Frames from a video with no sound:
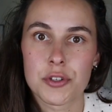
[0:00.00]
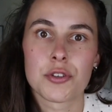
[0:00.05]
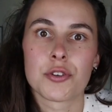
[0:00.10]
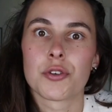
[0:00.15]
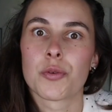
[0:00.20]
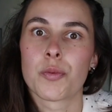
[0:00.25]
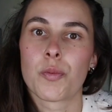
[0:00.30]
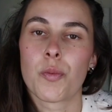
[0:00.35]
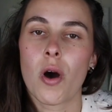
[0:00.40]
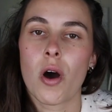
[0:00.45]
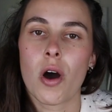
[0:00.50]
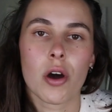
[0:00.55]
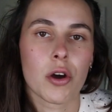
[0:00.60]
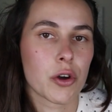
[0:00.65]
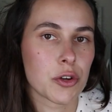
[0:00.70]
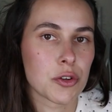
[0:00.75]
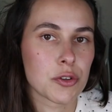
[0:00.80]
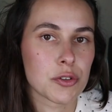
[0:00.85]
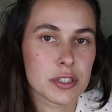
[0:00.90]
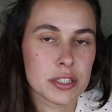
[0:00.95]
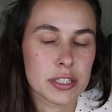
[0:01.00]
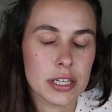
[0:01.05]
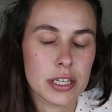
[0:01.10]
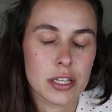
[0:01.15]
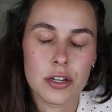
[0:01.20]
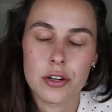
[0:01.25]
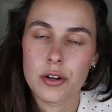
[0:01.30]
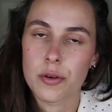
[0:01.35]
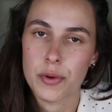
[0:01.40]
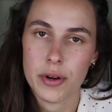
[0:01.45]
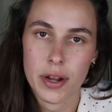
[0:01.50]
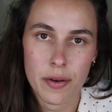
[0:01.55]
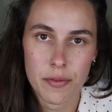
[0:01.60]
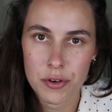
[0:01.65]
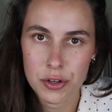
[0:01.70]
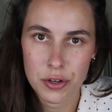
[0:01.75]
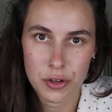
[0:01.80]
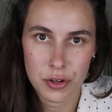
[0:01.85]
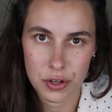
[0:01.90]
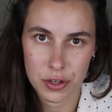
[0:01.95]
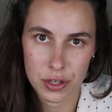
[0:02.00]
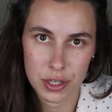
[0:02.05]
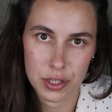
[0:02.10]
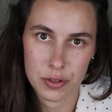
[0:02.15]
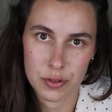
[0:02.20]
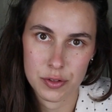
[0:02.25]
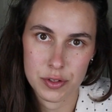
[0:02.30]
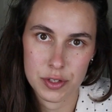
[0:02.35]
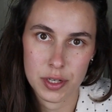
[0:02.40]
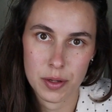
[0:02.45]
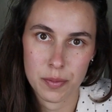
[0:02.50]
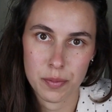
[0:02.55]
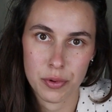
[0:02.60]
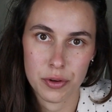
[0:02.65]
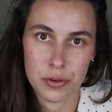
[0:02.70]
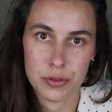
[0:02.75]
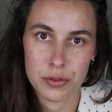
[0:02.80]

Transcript: to your wok or your skillet or whatever you're cooking your Singapore